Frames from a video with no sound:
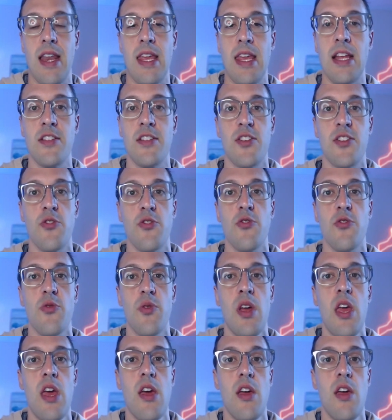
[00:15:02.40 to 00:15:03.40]
and
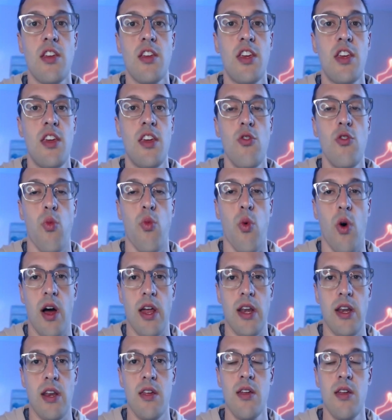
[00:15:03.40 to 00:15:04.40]
into
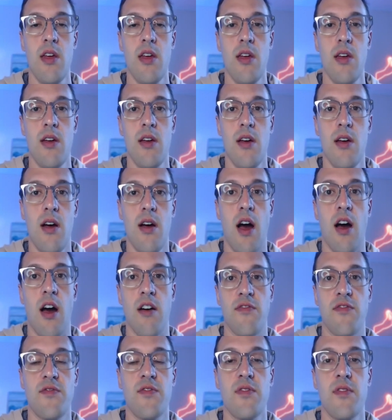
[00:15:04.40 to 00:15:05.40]
Q1
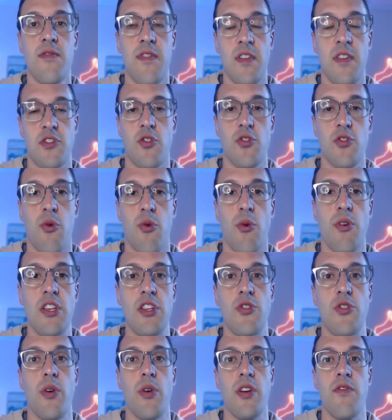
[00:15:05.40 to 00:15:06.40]
of fiscal
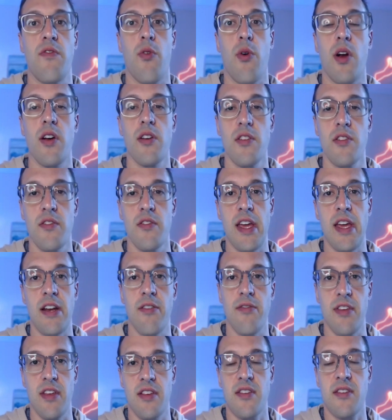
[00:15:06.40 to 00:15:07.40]
2024
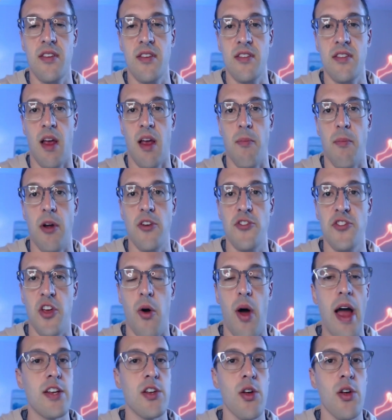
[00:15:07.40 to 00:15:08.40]
later this summer.
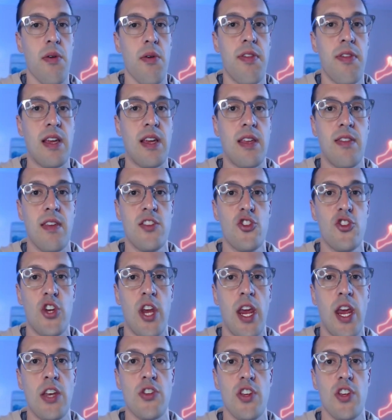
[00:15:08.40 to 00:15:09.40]
So I don't think this
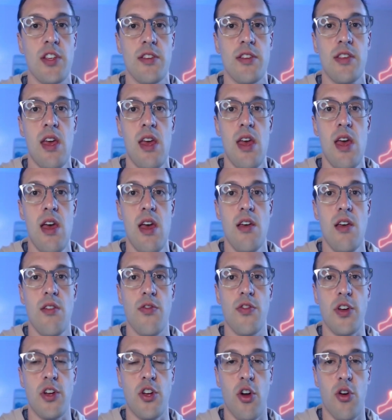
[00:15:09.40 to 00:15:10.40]
changes
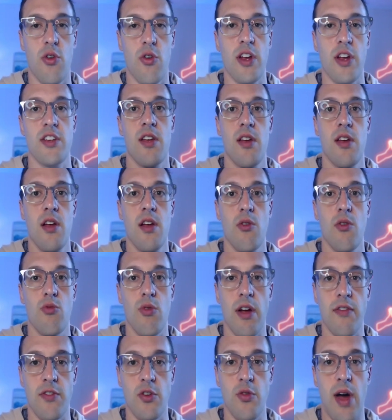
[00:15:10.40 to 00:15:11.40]
the current
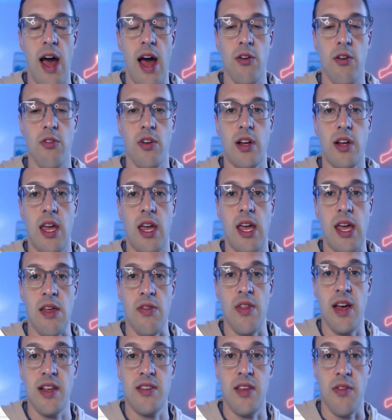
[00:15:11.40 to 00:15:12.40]
revenue outlook.
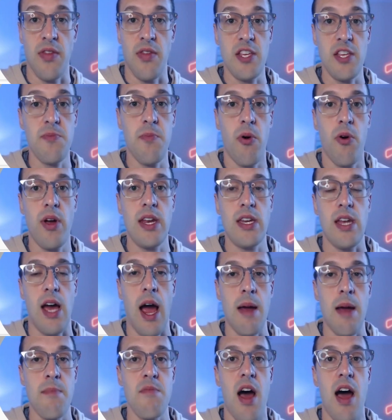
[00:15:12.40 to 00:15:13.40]
And thus, at this point,
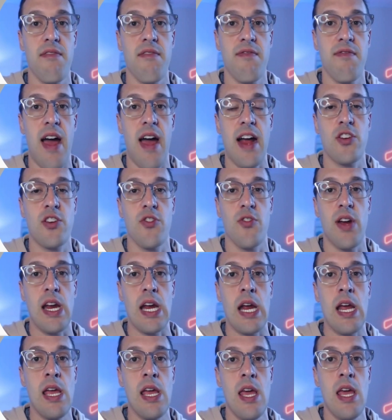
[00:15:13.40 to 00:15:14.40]
I'm not
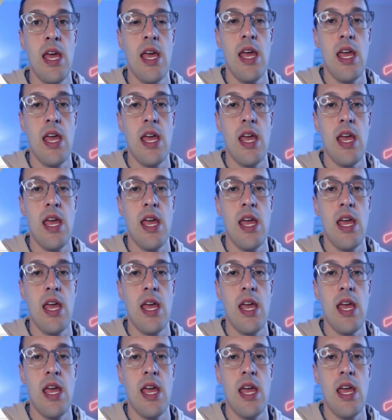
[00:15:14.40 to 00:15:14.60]
factoring